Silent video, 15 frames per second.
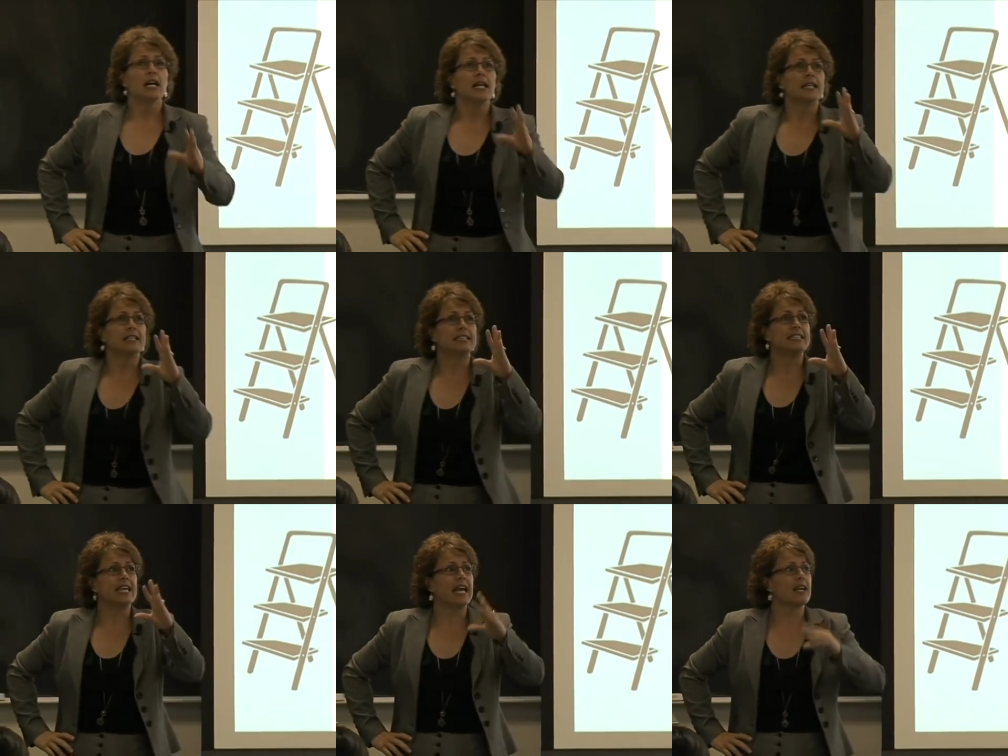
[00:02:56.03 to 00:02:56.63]
that
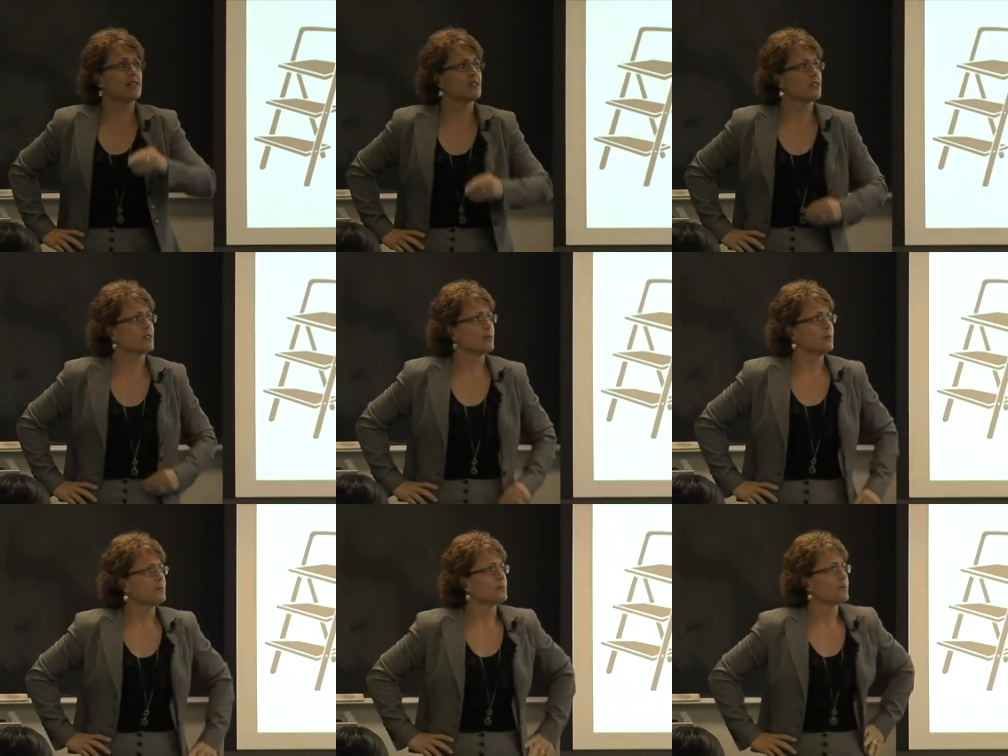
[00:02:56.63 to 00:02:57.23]
says,
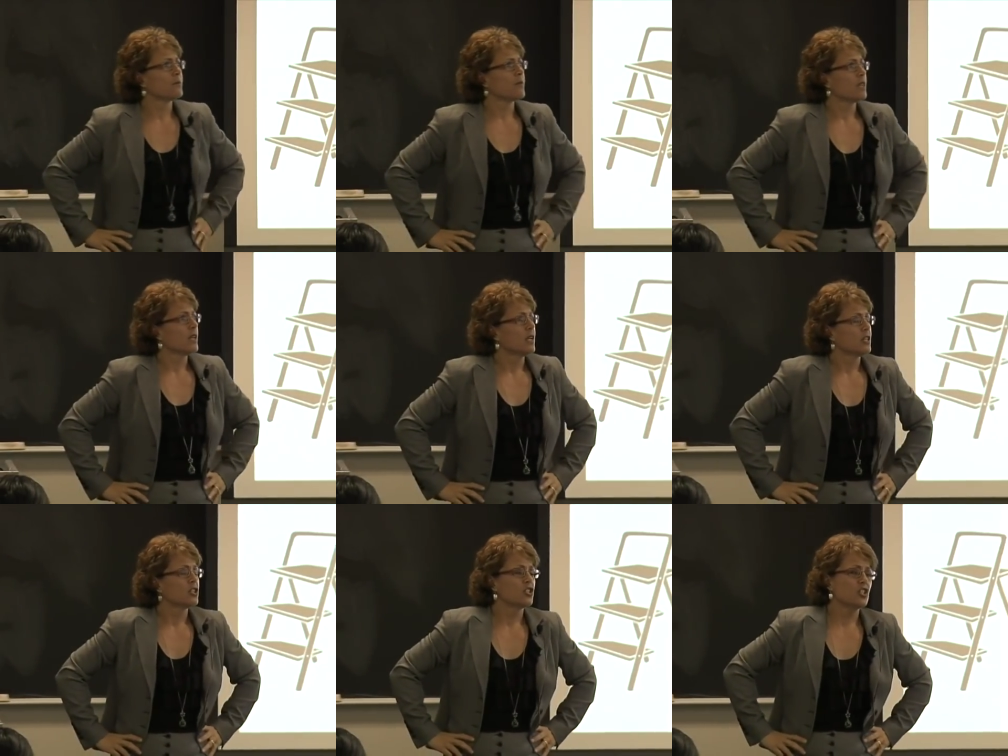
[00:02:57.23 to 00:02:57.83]

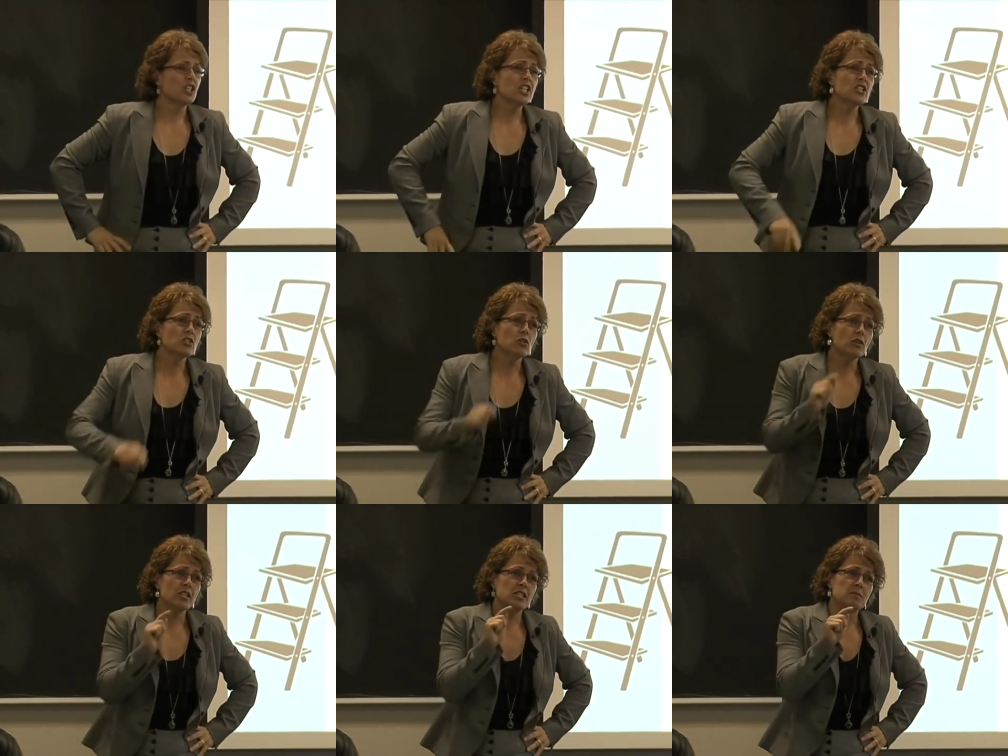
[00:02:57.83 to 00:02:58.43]
she's
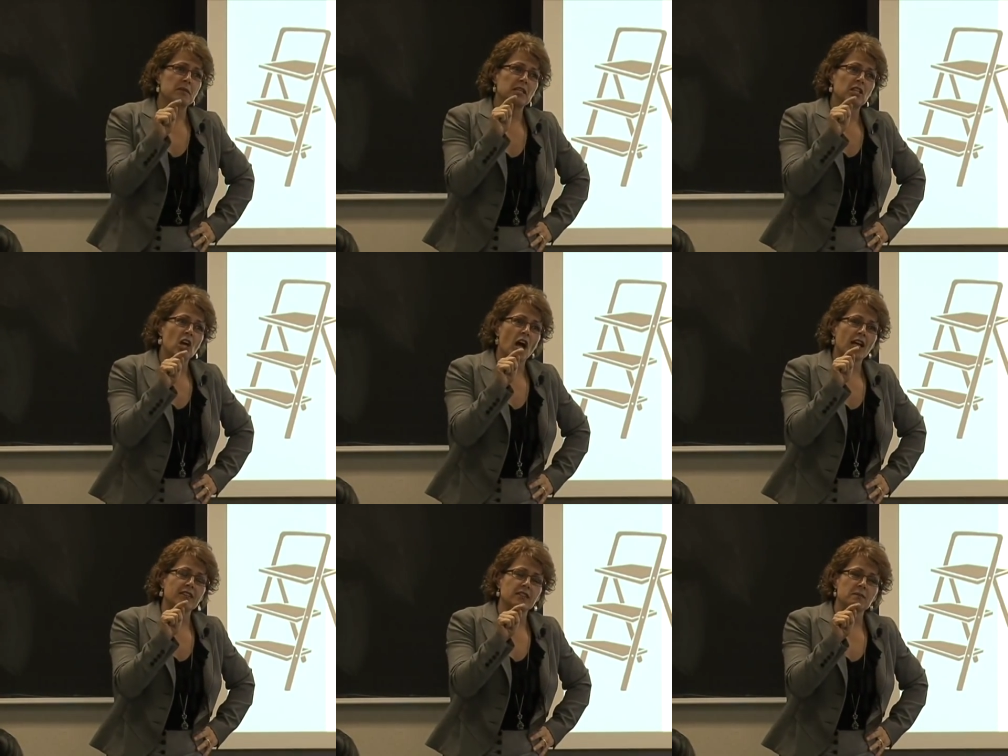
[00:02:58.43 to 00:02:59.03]
going to be
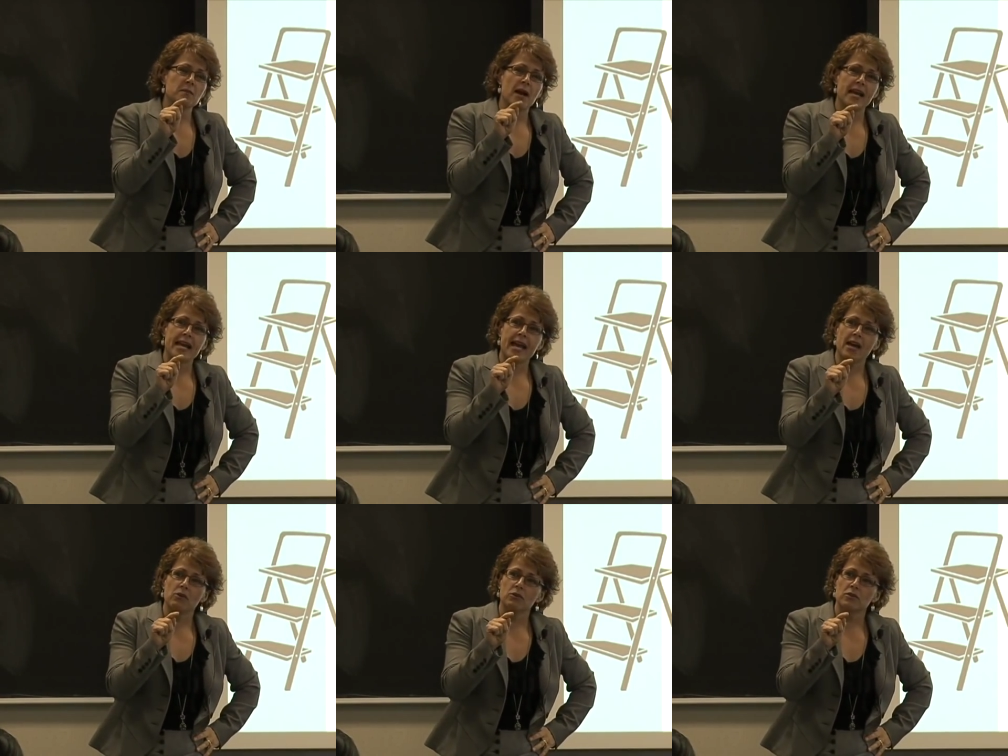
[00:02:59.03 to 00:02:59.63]
locked in my
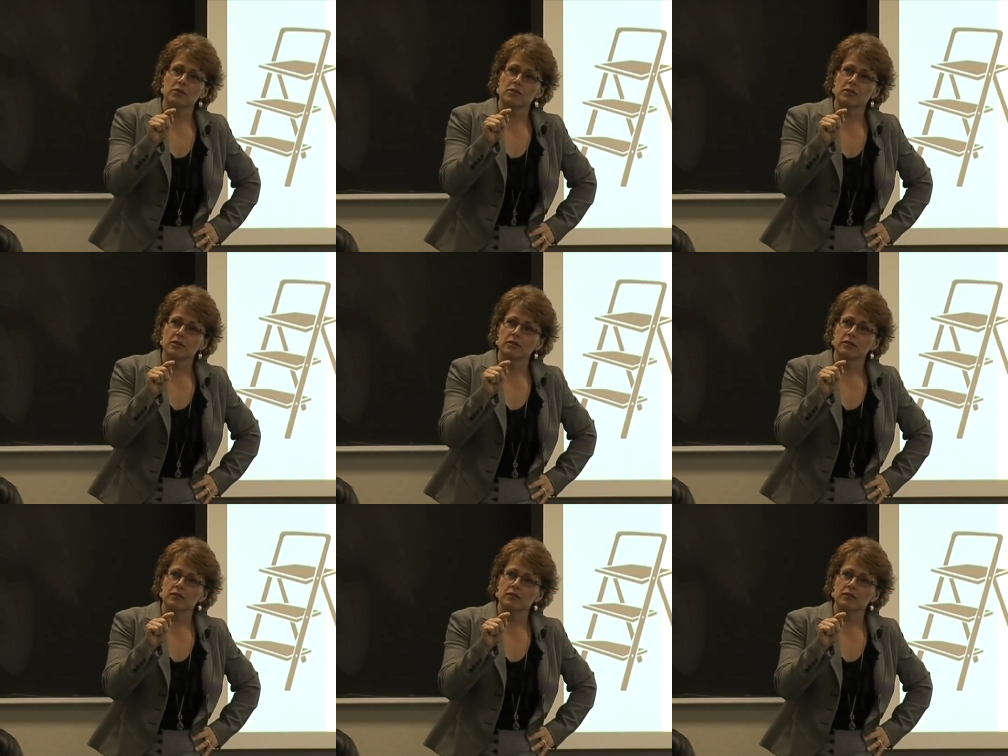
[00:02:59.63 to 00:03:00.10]
house